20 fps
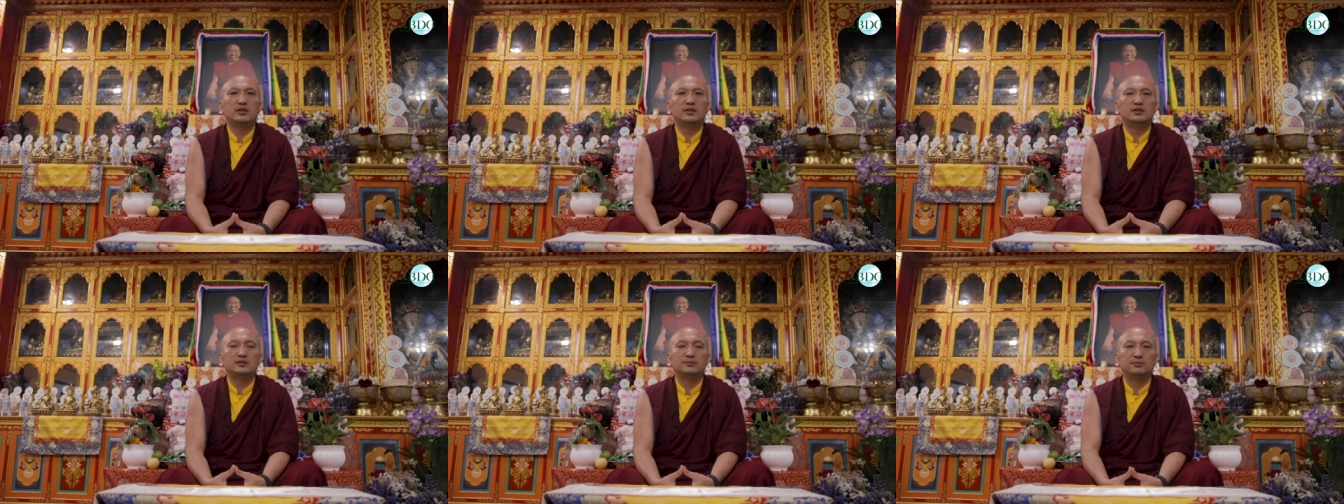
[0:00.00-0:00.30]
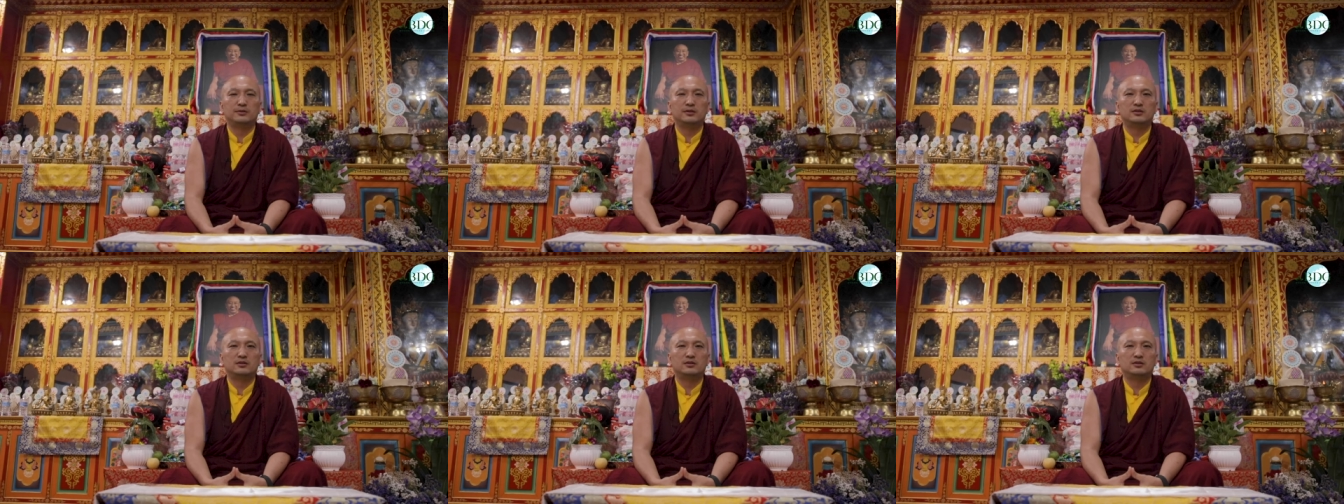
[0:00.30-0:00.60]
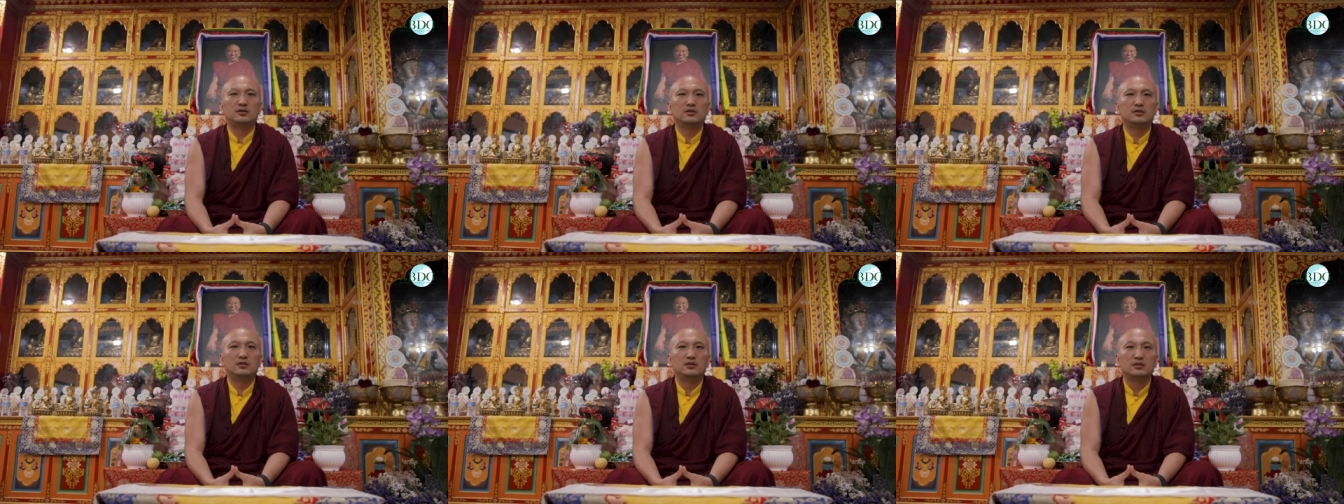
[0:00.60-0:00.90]
has built
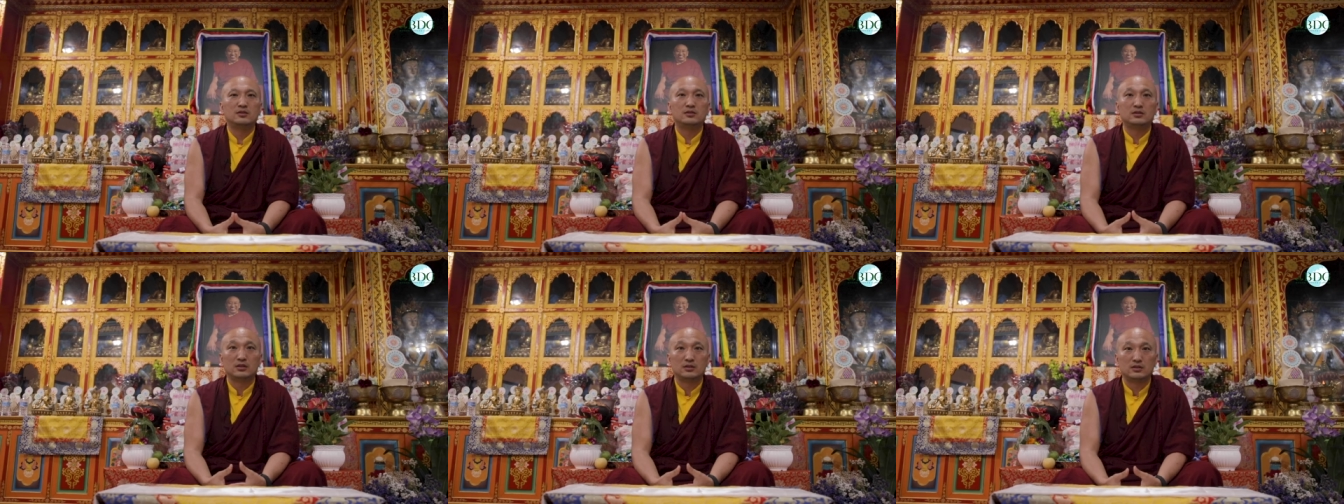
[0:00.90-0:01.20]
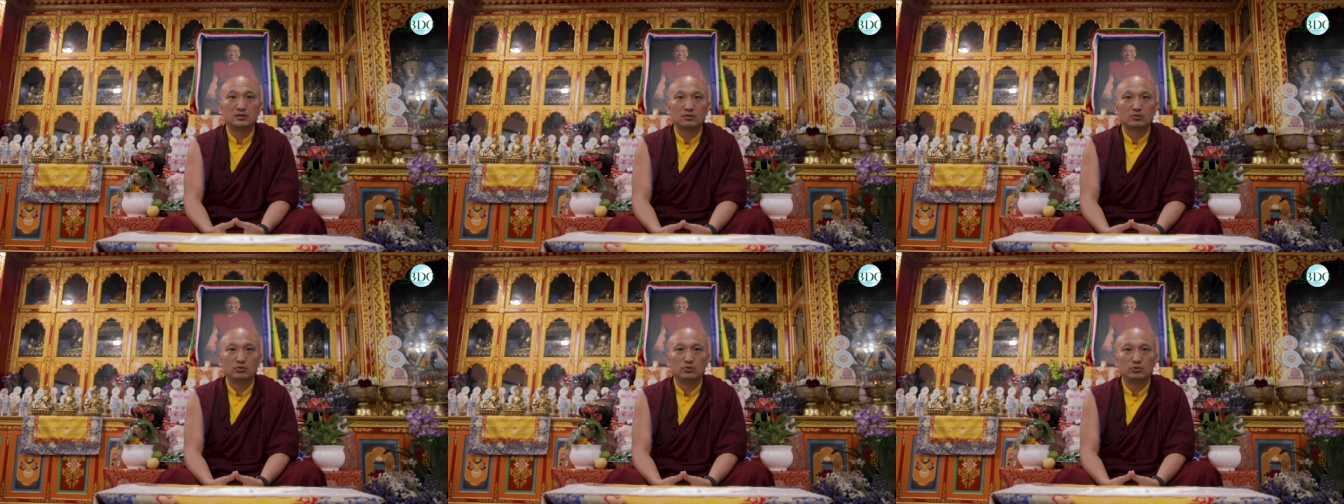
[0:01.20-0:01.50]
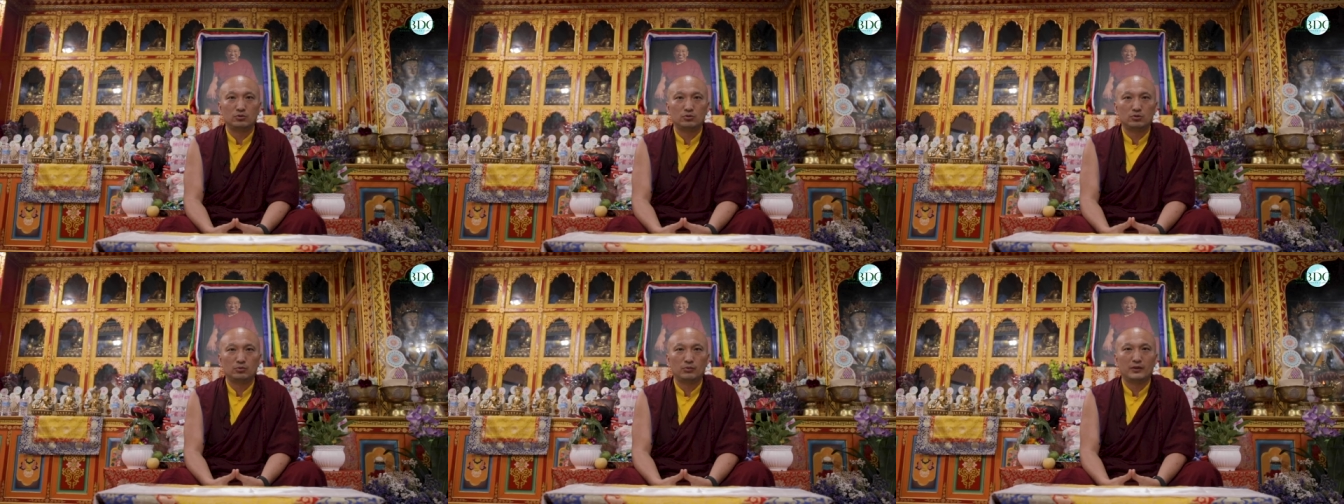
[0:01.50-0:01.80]
doesn't
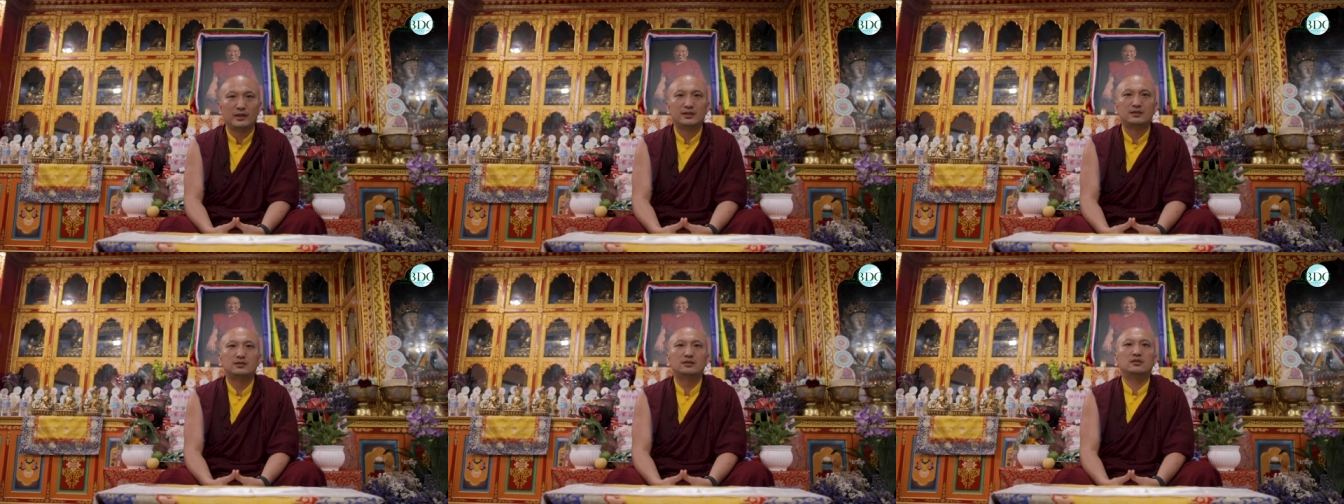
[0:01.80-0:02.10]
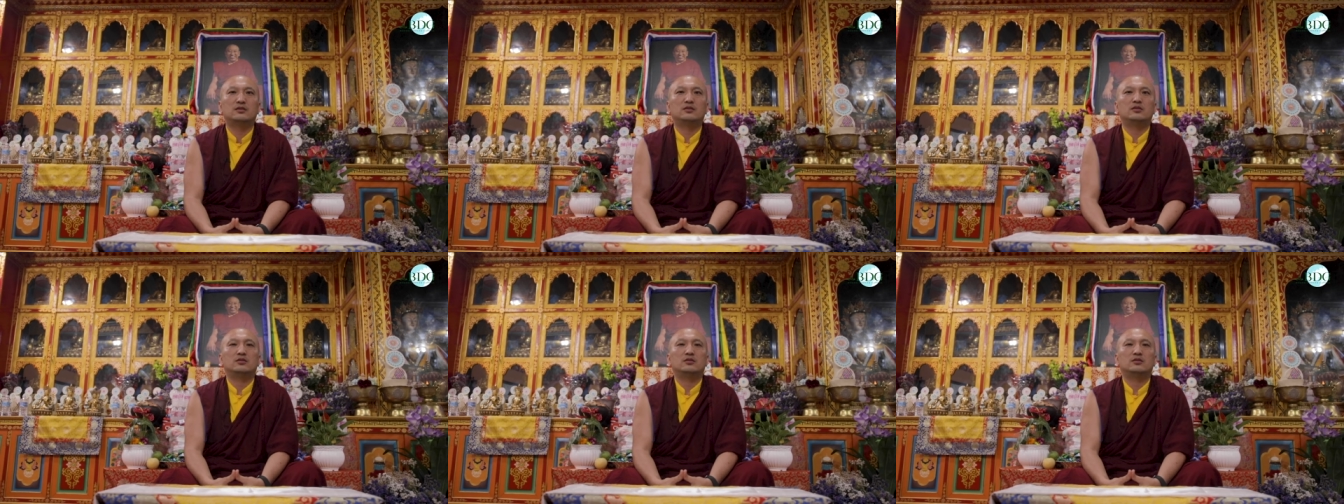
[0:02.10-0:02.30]
go to waste.